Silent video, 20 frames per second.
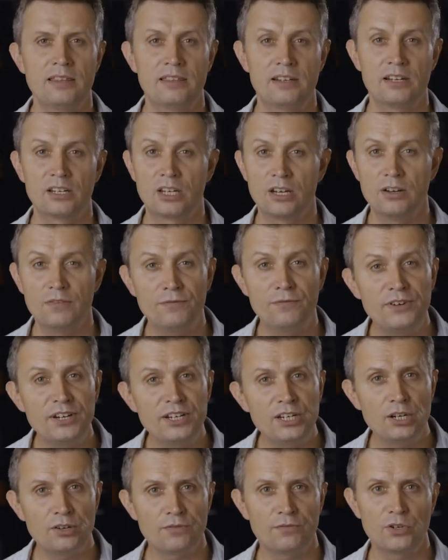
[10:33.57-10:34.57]
that are
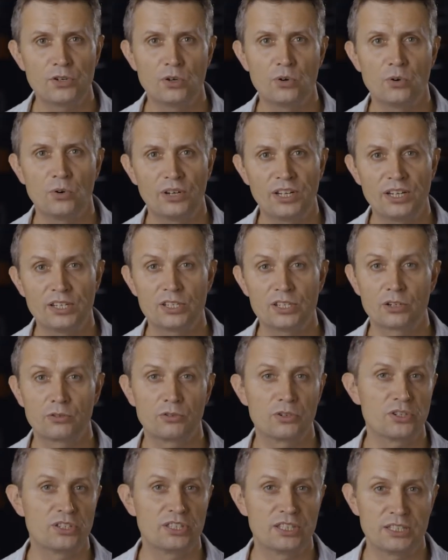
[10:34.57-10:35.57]
convenient for your audience
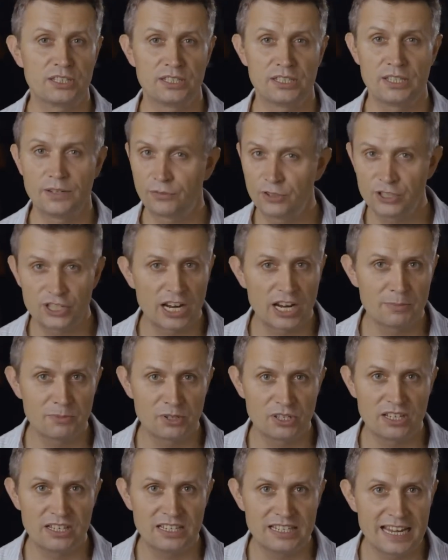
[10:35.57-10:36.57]
across different
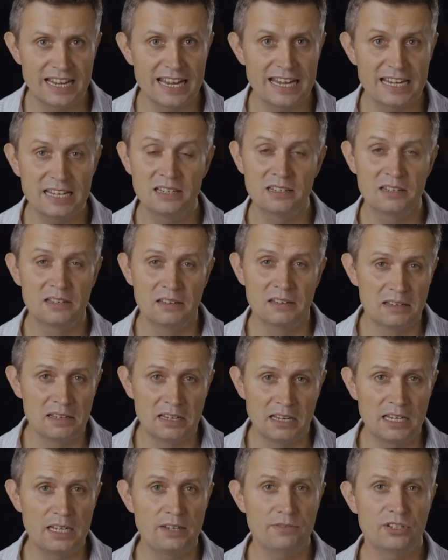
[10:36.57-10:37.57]
times of the day
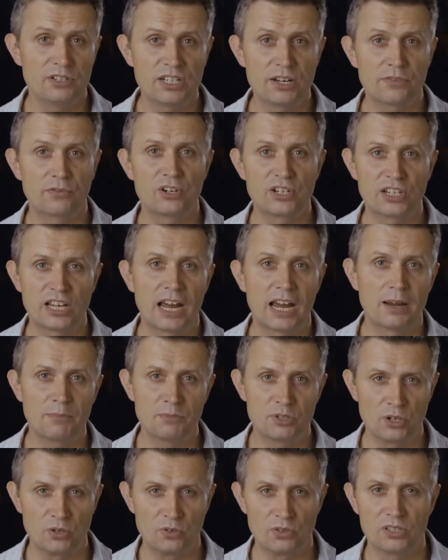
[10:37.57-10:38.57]
and even different
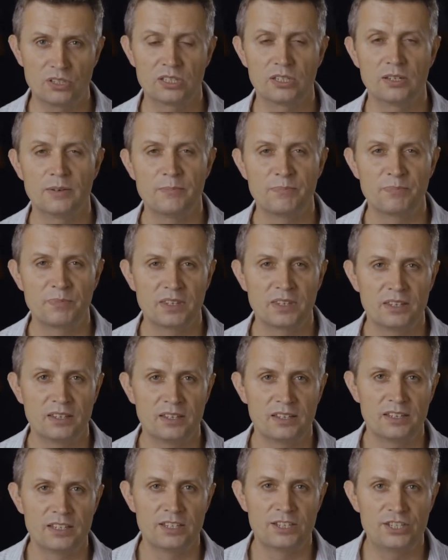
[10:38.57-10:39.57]
time zones.
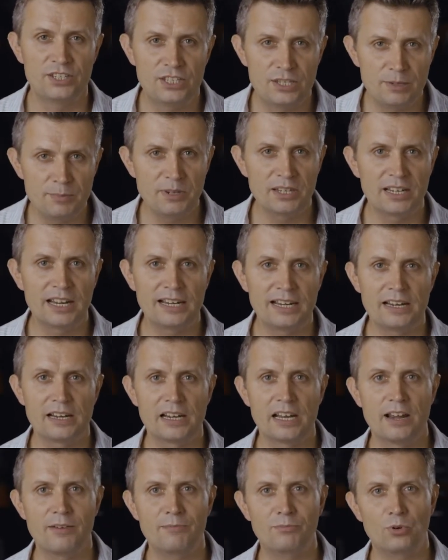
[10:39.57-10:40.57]
Simulated
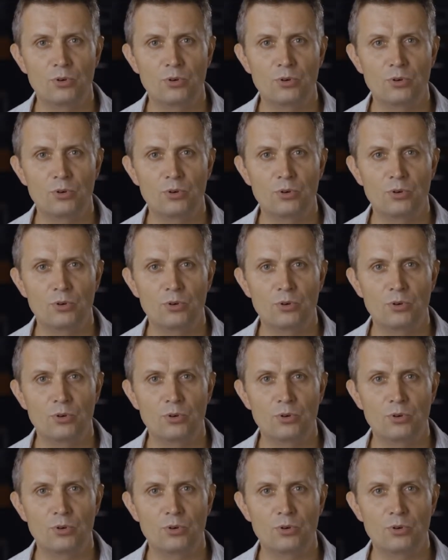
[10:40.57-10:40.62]
live